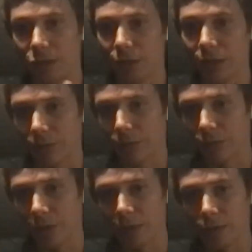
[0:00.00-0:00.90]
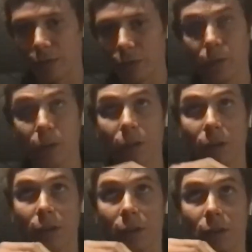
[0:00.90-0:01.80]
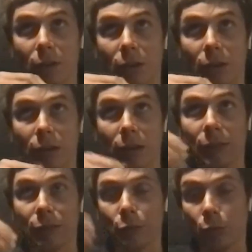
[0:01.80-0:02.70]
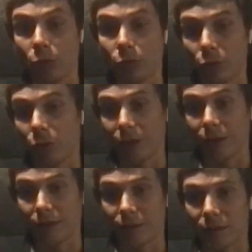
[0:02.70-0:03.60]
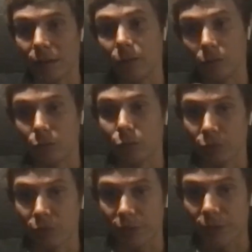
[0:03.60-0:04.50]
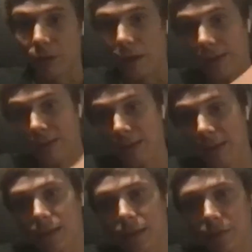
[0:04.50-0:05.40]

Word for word: data for, and uh, if you want to connect internal sources or like sensitive